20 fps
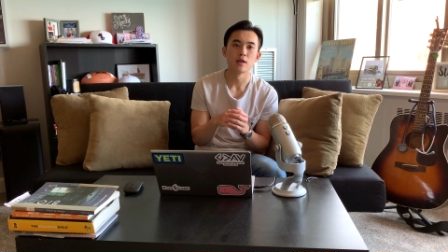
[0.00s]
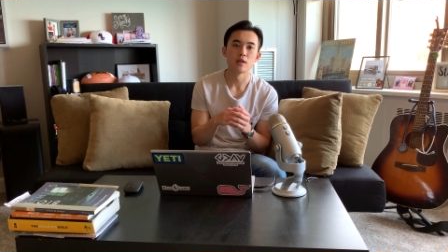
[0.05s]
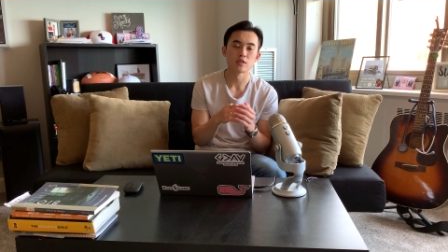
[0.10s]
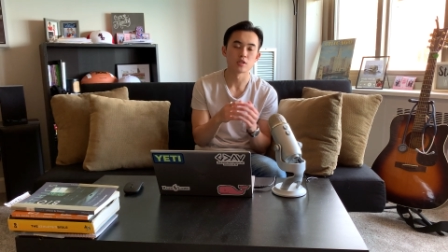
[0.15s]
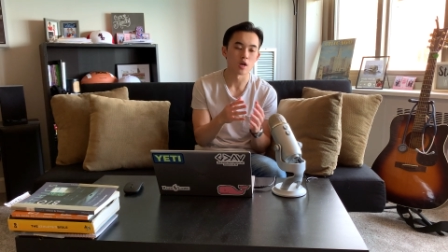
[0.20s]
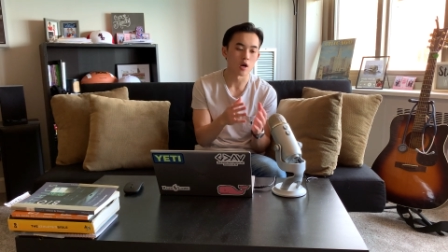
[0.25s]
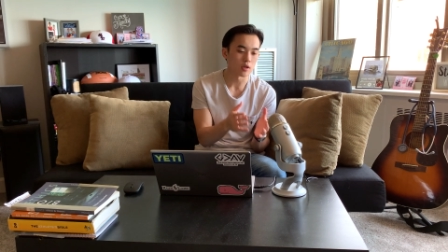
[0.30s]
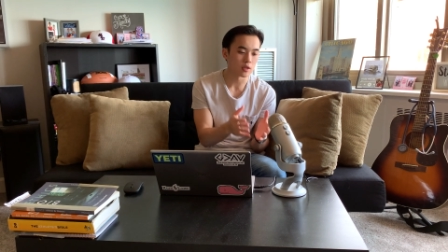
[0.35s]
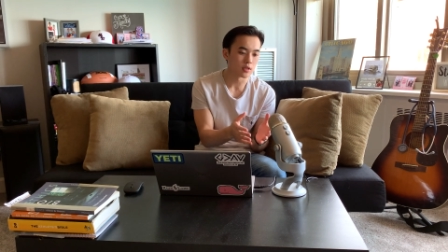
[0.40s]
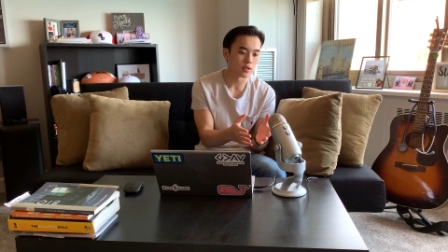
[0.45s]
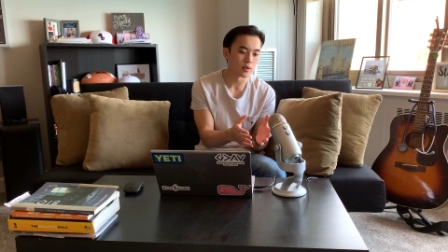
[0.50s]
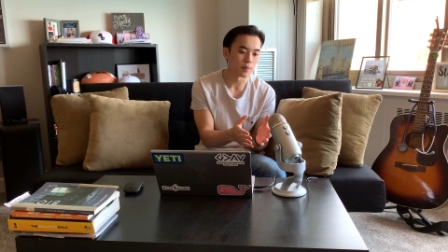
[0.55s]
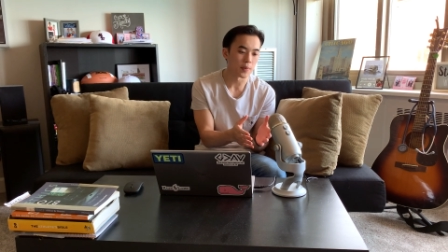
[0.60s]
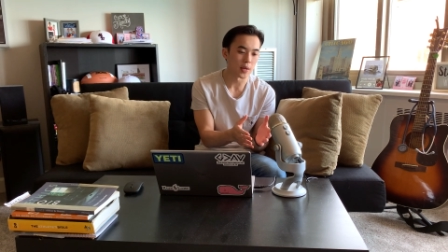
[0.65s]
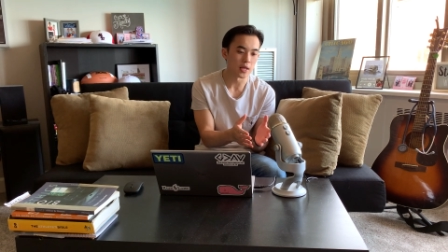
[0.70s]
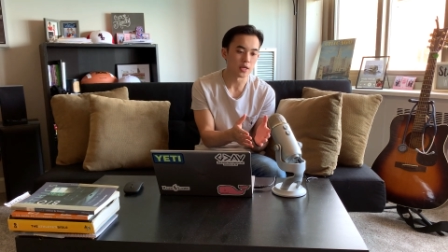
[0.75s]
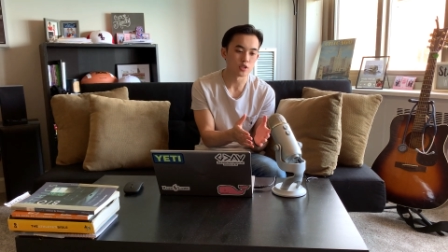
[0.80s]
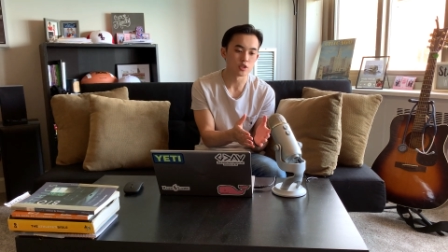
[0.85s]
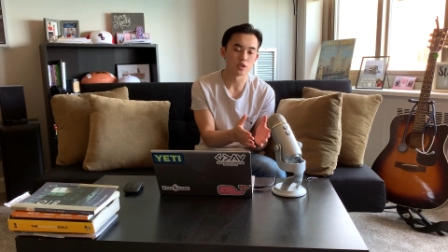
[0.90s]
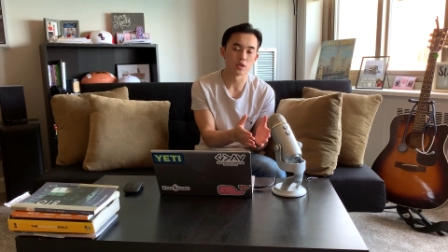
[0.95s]
talk to the
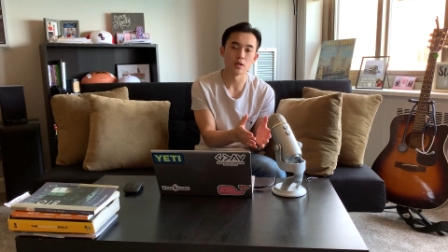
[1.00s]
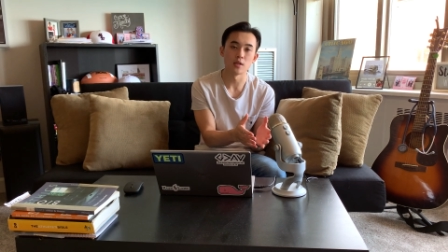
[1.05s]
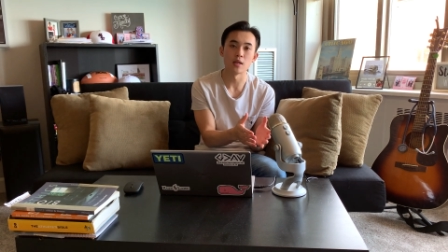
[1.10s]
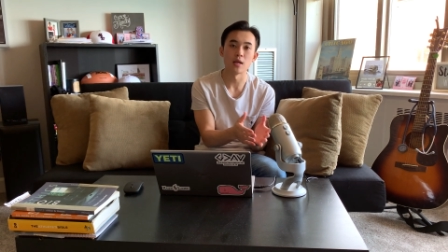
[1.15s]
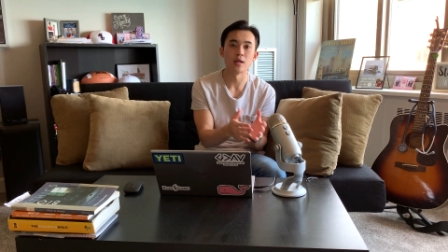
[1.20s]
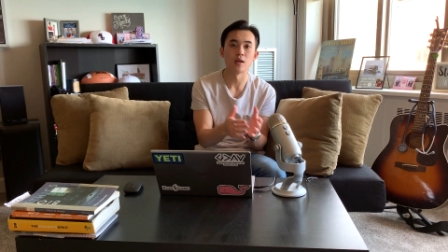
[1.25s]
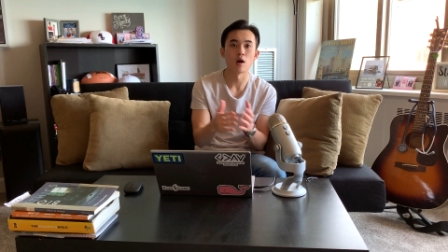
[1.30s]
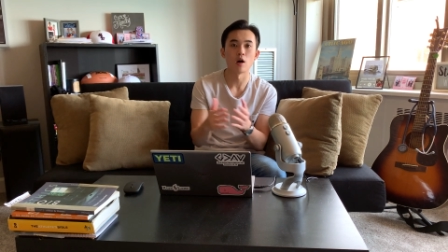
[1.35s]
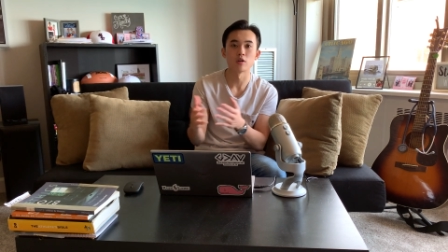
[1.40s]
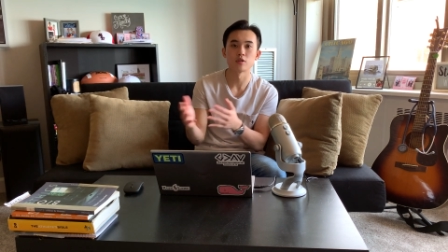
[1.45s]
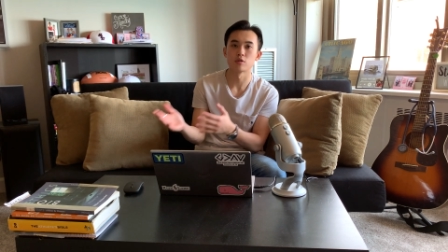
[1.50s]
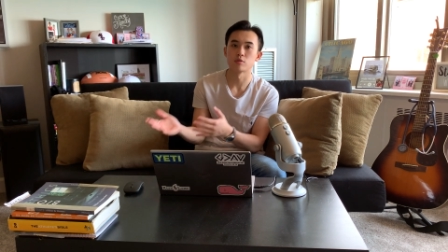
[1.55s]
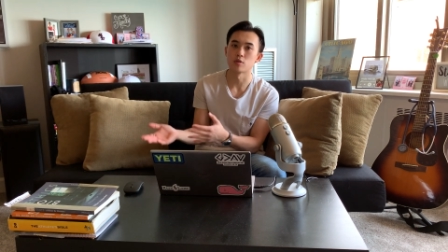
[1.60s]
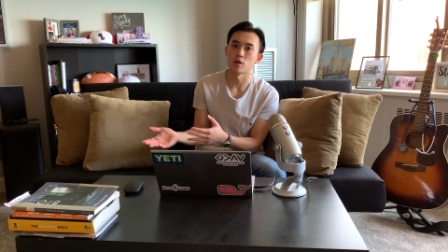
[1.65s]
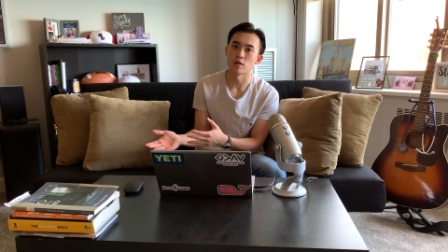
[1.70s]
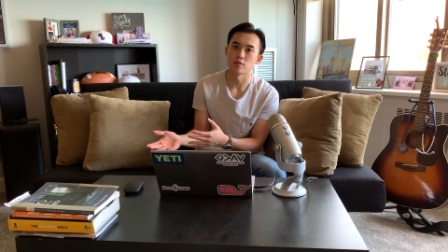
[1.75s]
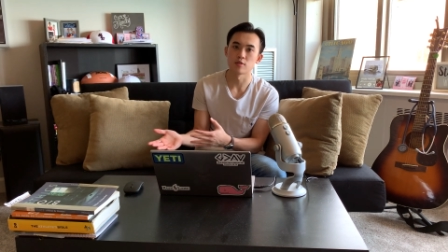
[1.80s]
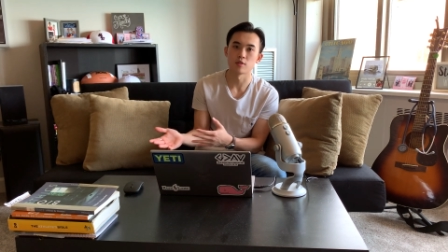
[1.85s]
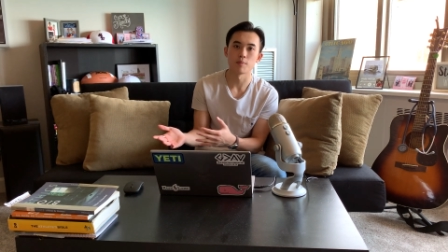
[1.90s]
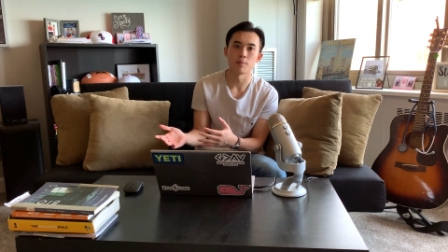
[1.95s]
patient and also
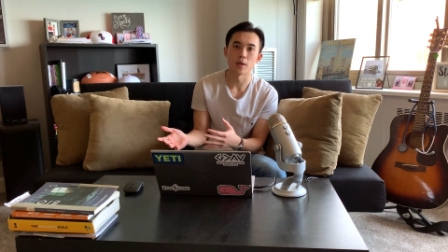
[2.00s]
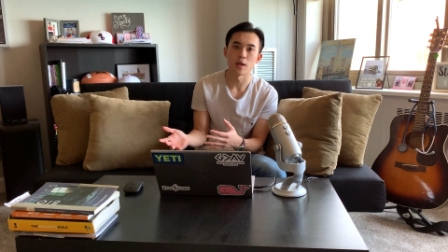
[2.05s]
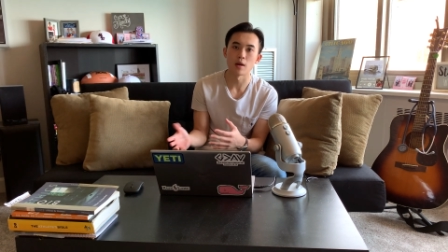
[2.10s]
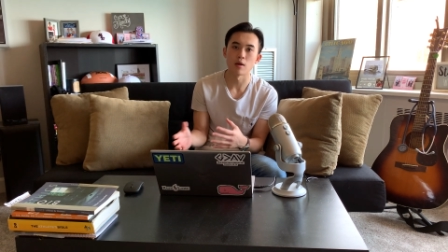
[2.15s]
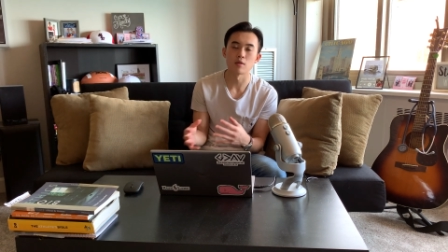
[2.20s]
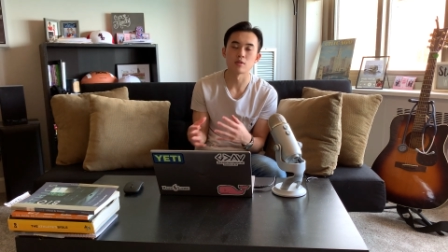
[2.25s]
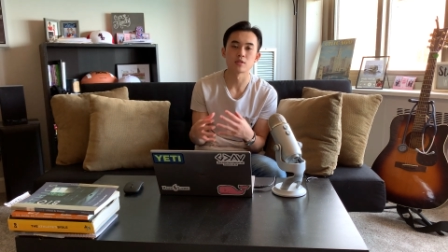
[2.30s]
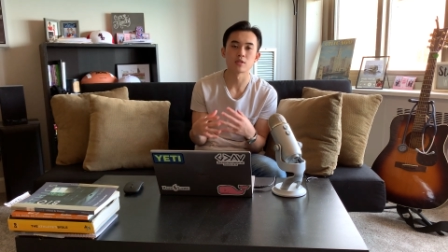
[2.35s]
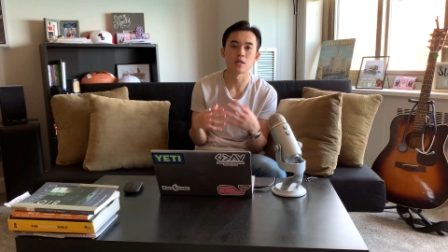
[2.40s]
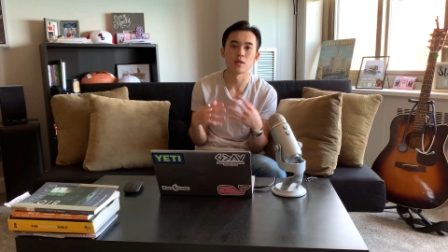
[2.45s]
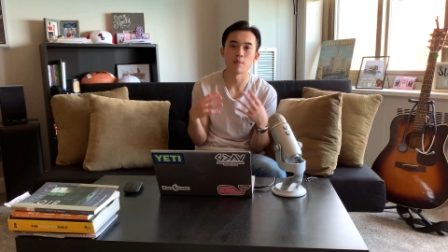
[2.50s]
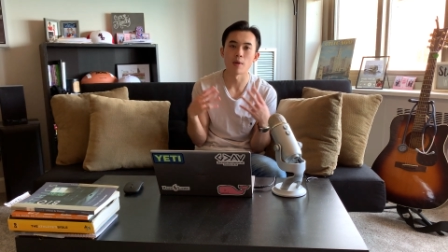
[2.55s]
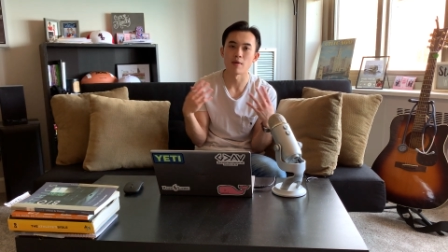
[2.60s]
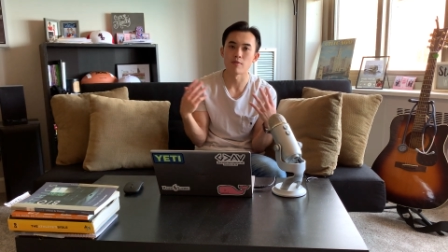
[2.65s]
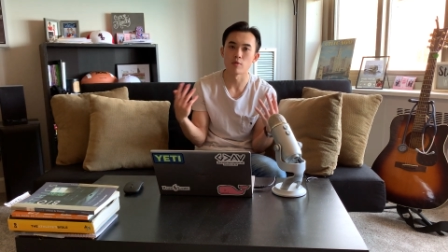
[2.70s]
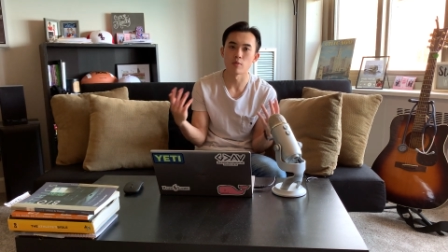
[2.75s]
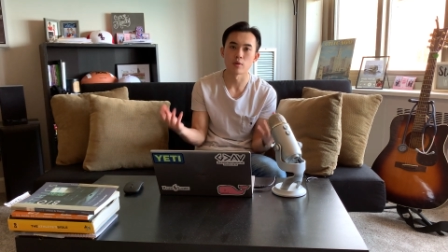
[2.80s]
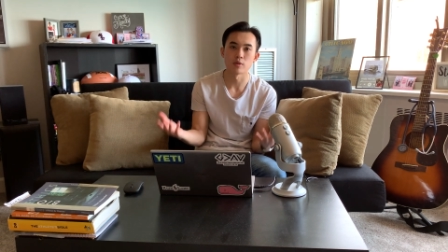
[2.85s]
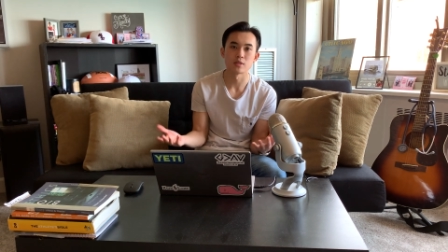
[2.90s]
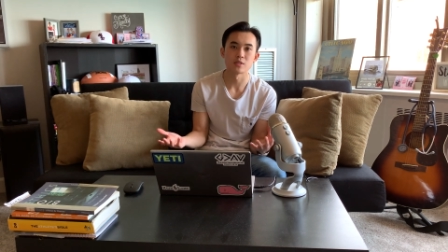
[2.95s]
talk to the parents. Keep
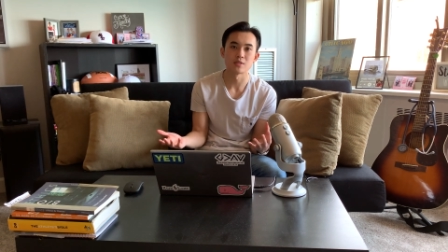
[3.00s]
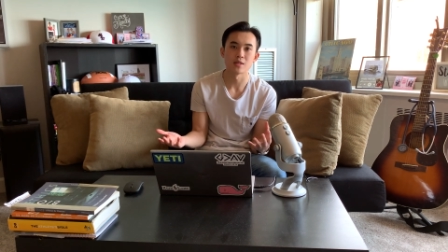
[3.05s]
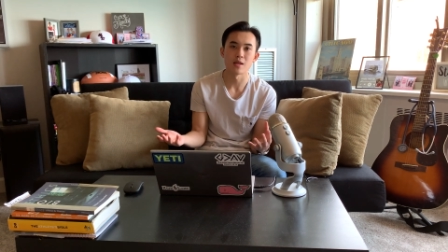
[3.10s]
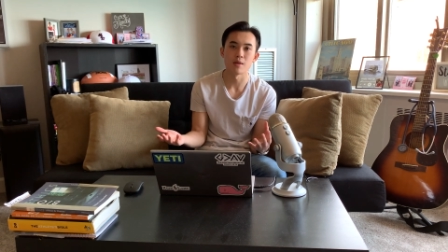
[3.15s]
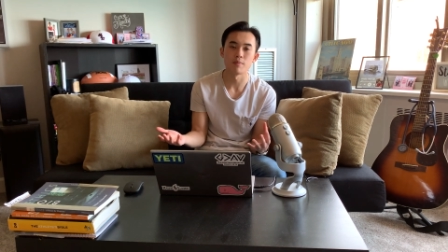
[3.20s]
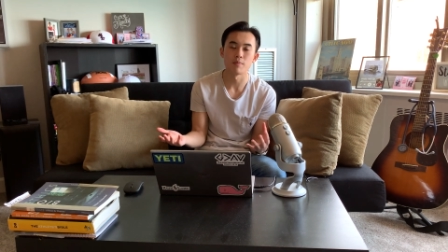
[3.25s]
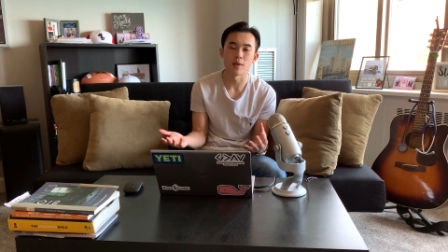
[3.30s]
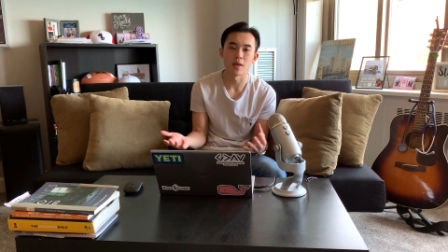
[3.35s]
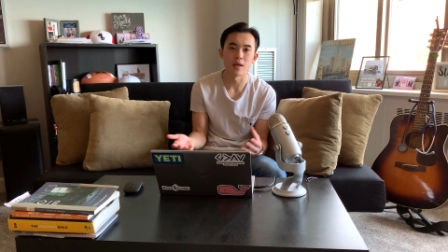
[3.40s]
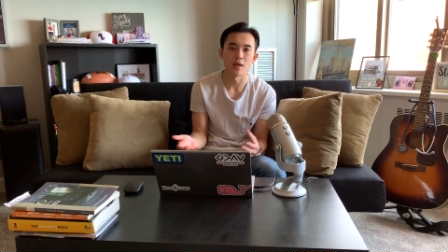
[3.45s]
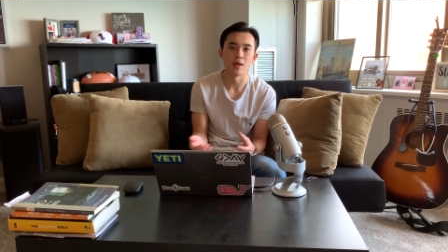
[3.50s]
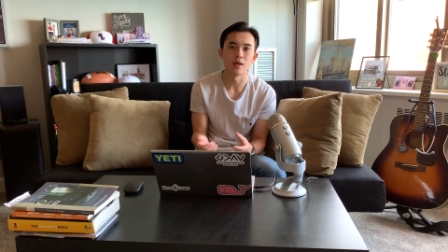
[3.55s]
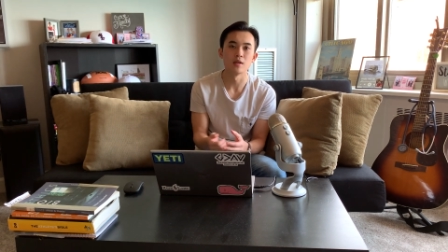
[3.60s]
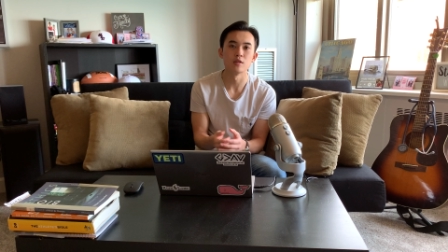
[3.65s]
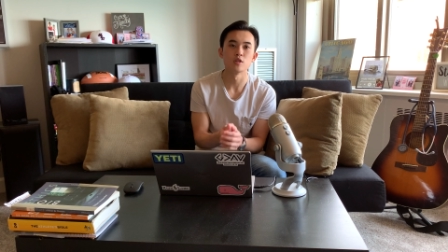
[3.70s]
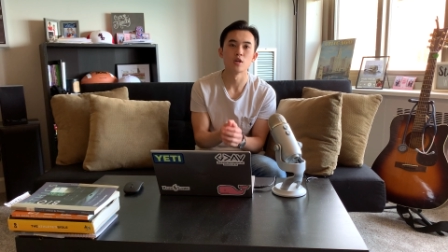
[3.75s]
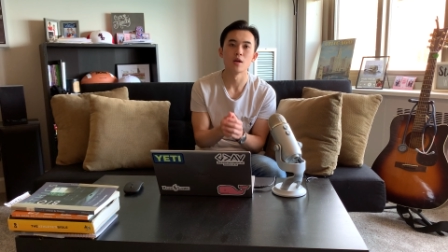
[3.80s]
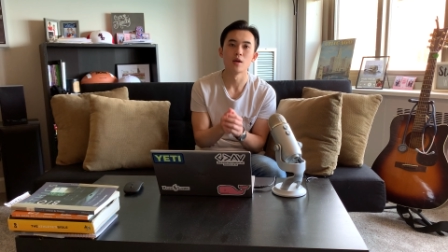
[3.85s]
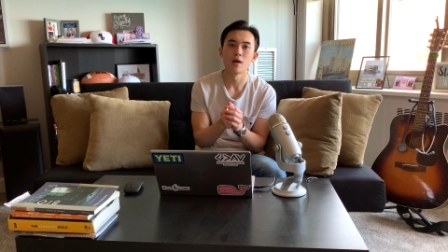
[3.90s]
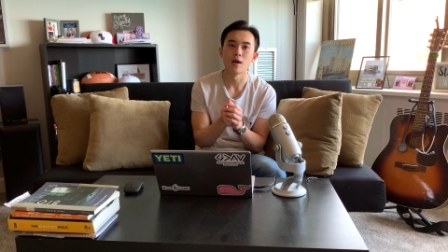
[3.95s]
everyone on the same page.